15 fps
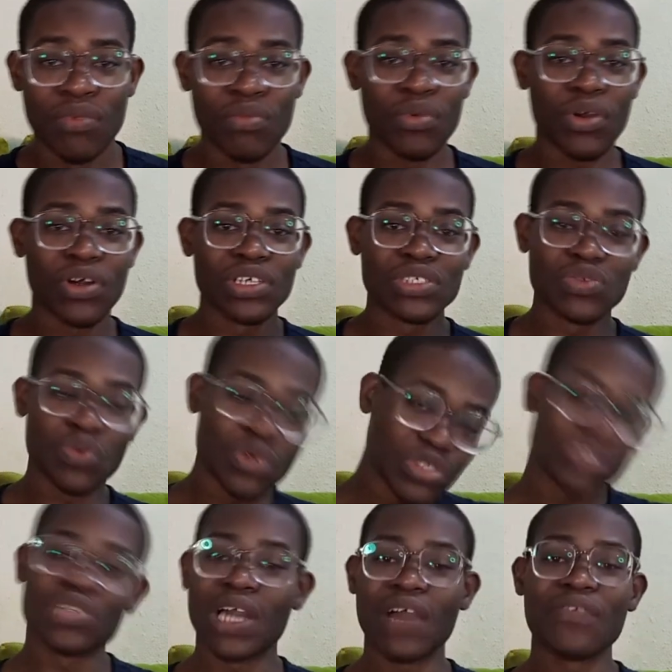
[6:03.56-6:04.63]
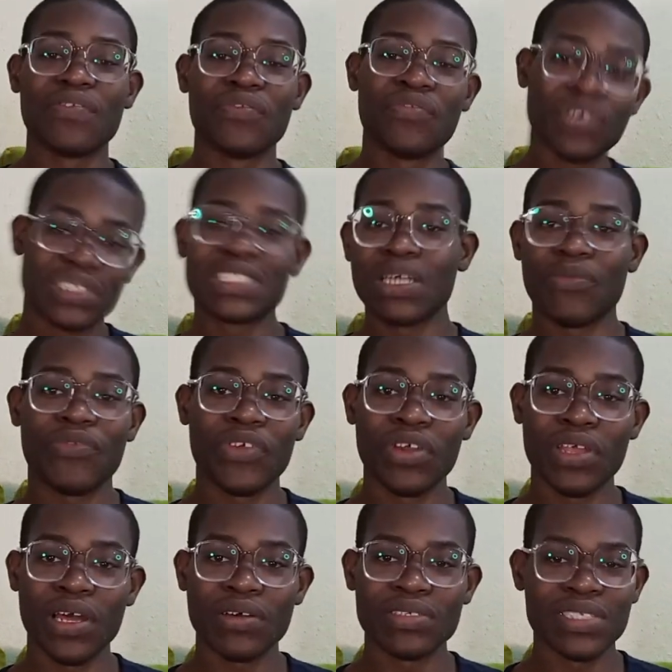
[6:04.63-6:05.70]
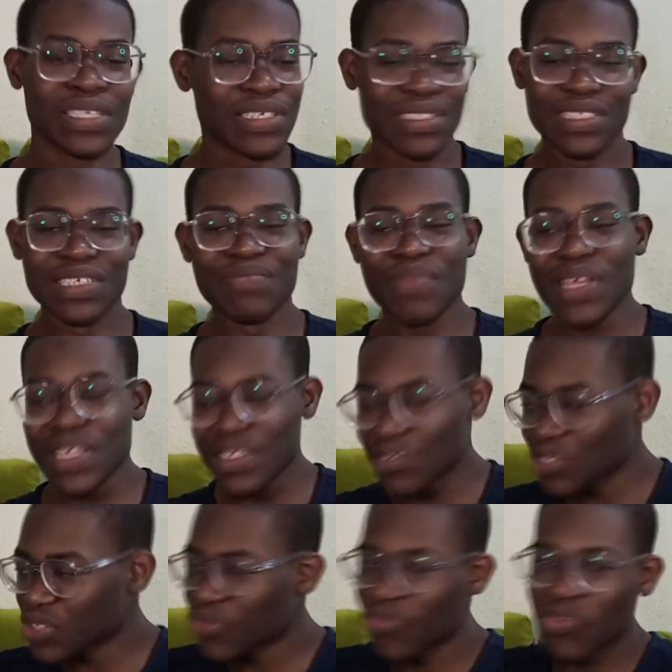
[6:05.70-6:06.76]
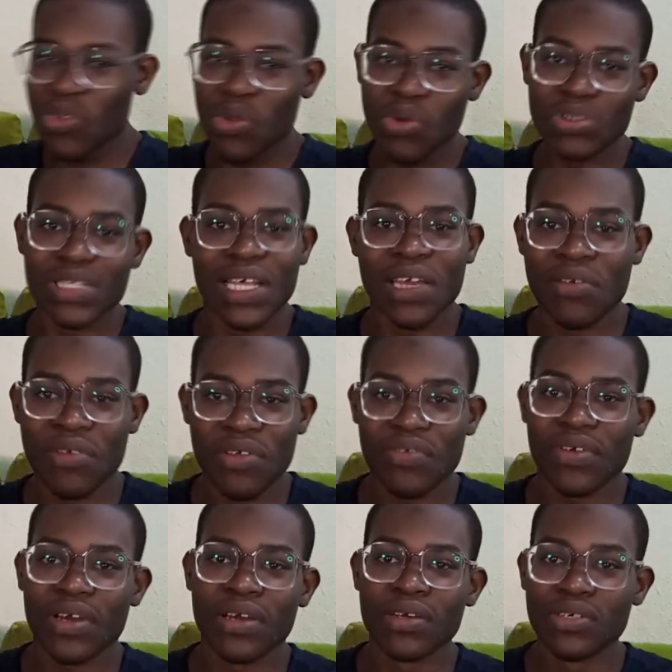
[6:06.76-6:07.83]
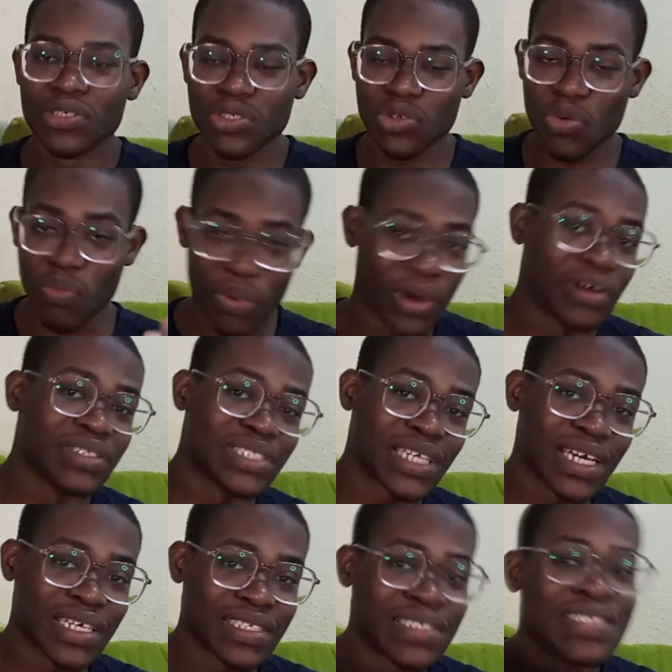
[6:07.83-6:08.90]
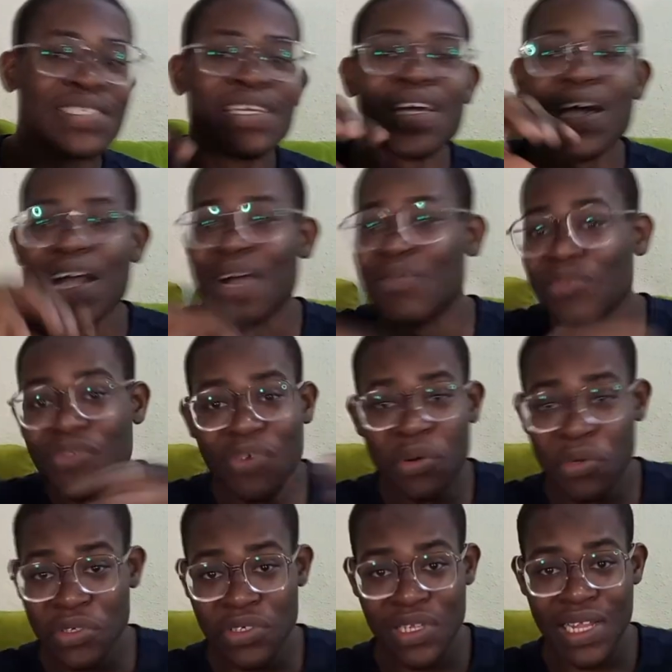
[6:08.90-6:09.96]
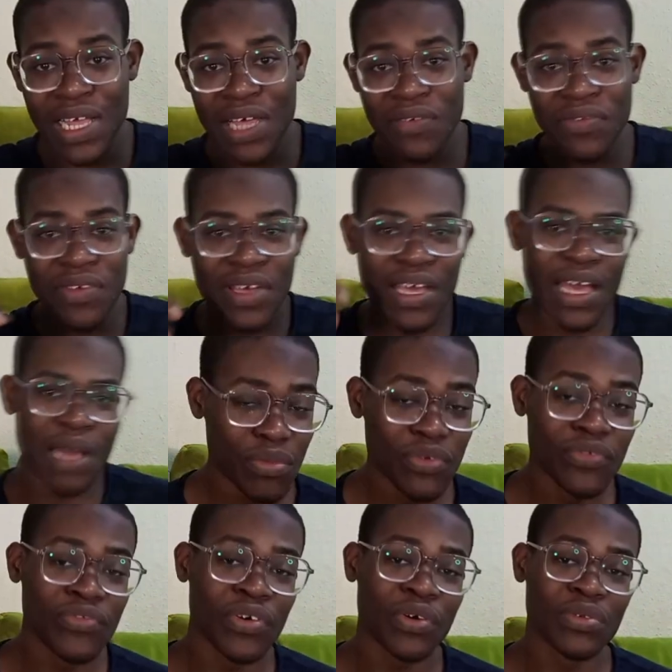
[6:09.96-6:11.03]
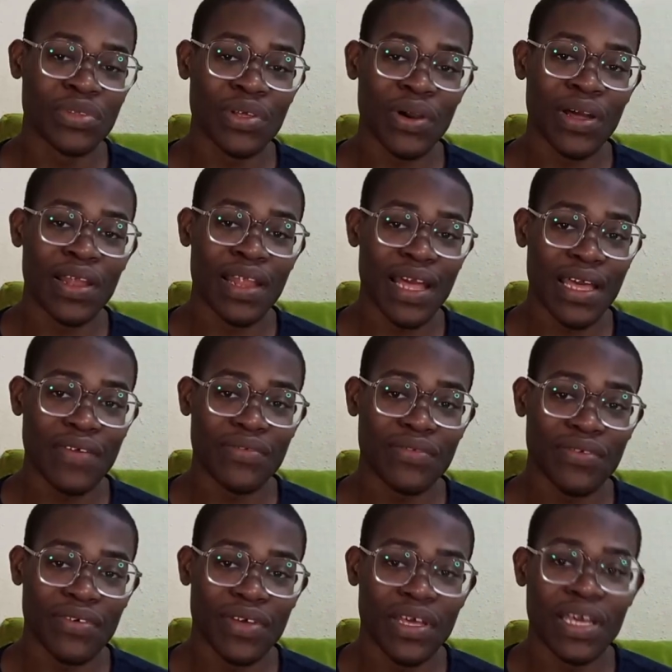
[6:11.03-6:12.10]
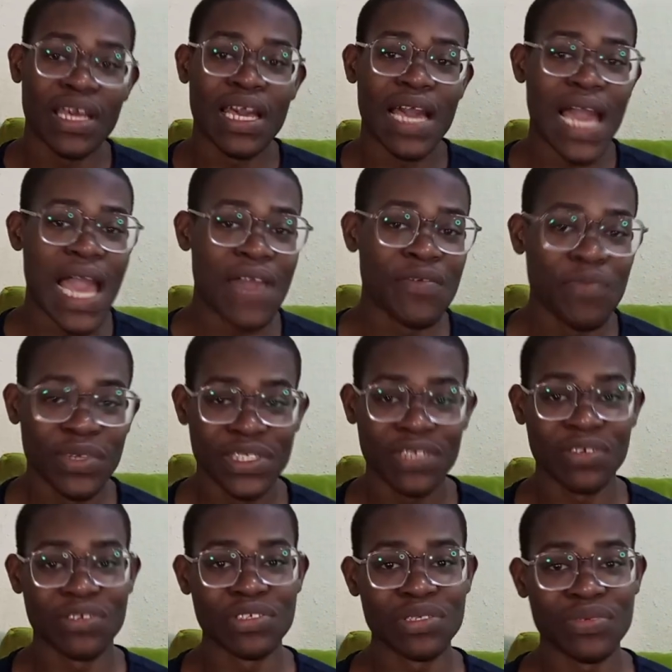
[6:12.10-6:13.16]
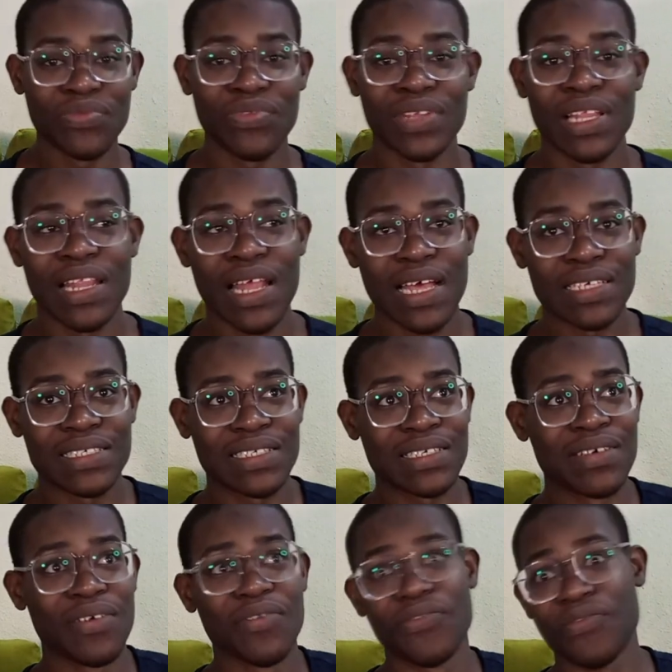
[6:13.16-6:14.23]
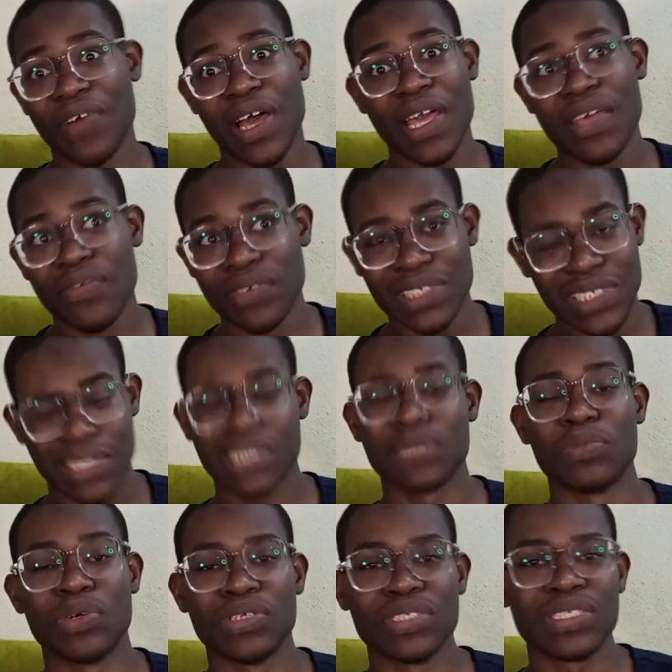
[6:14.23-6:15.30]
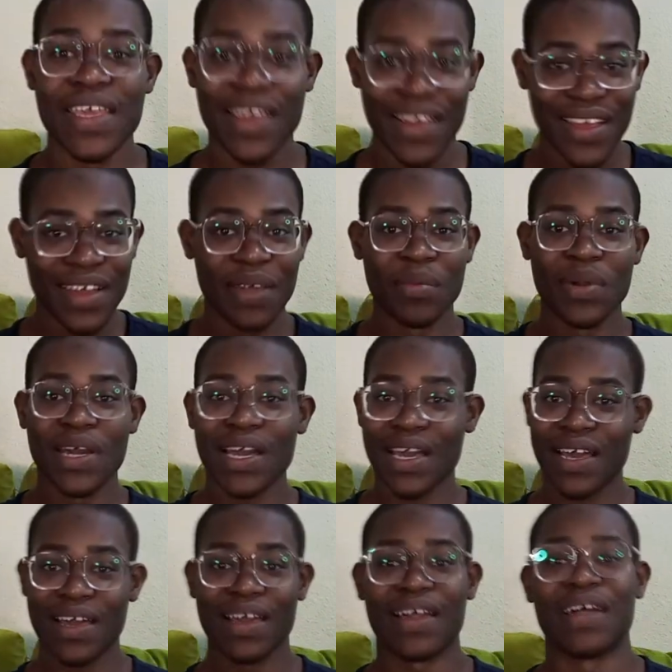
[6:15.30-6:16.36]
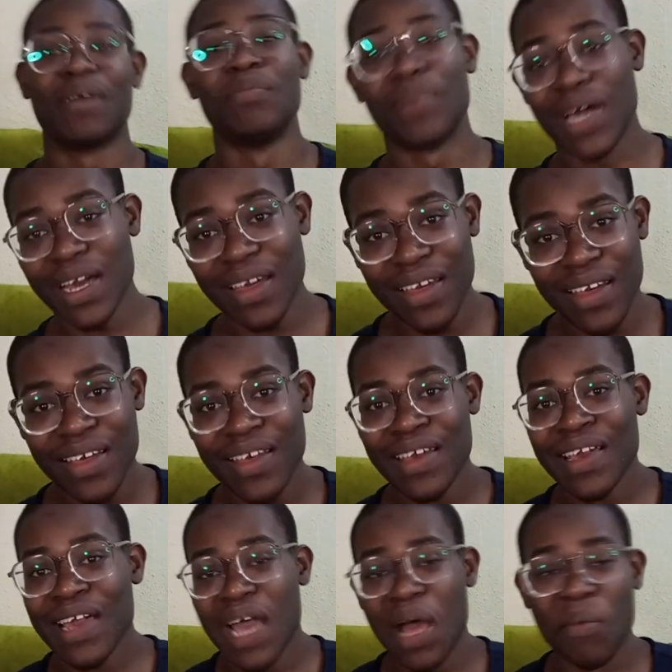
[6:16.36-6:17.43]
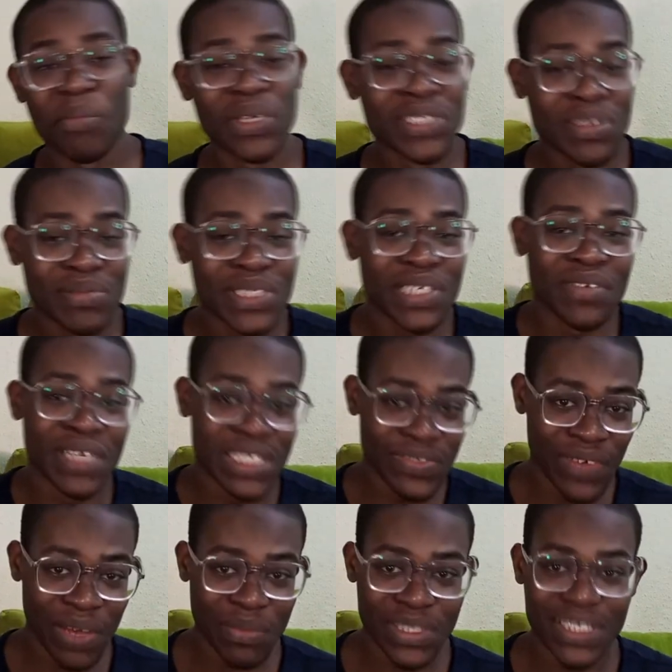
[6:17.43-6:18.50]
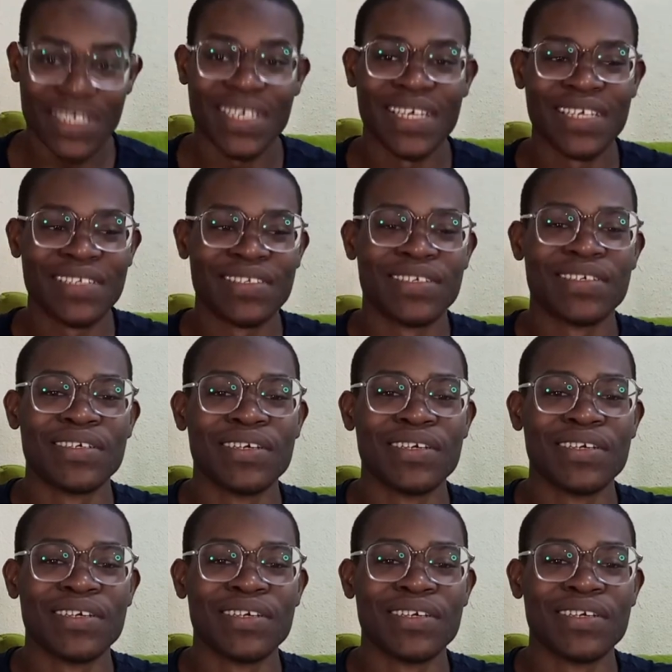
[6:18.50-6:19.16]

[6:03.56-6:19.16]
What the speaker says: Because once you have the first step figured out, the remaining just flows like a river. So prioritize and move forward with your life. Talking about moving forward with our life, I haven't posted on YouTube for the last 5 or 6 months. Here I am, I'm back. I'm building up the creative habit again.